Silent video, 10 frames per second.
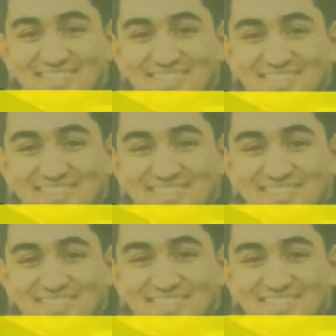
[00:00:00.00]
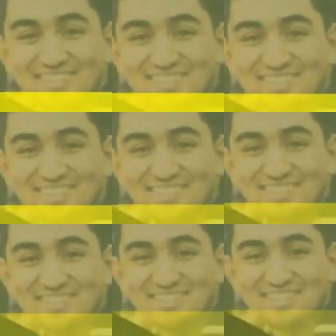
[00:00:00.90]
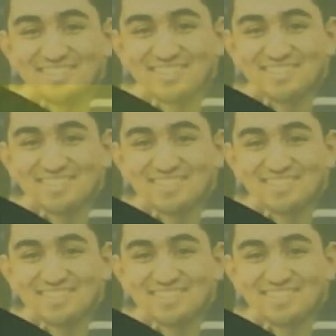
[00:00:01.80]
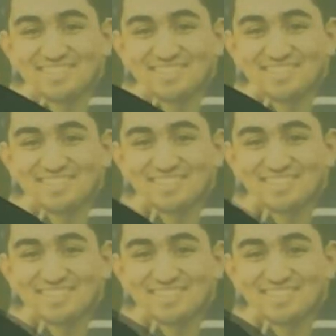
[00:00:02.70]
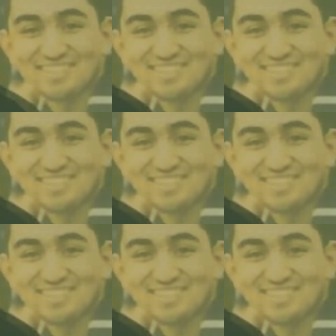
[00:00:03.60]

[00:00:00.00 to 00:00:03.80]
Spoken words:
(silent)